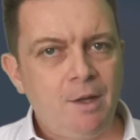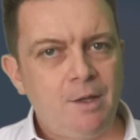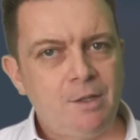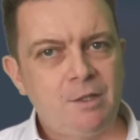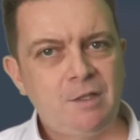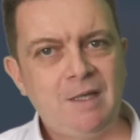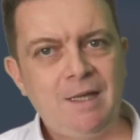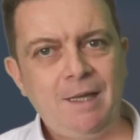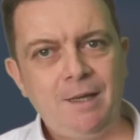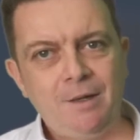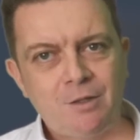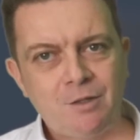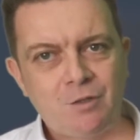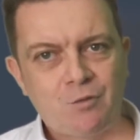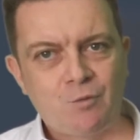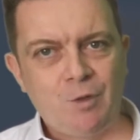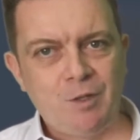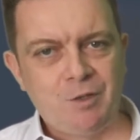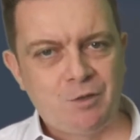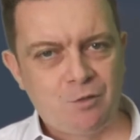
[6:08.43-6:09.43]
a
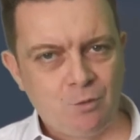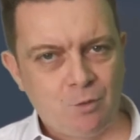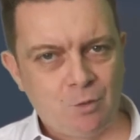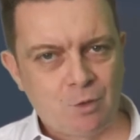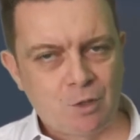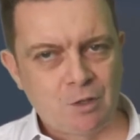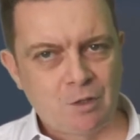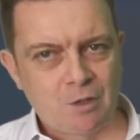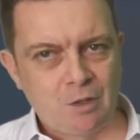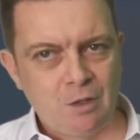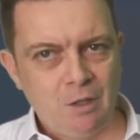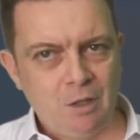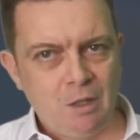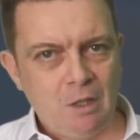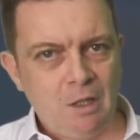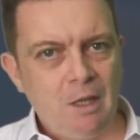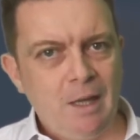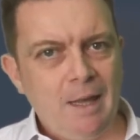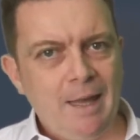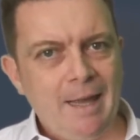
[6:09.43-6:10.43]
scarce resource
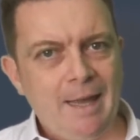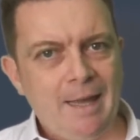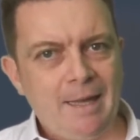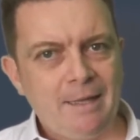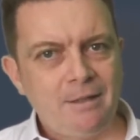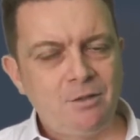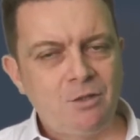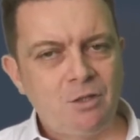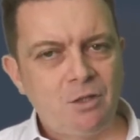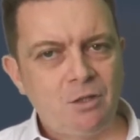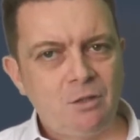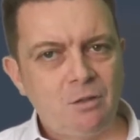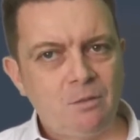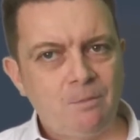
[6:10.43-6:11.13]
and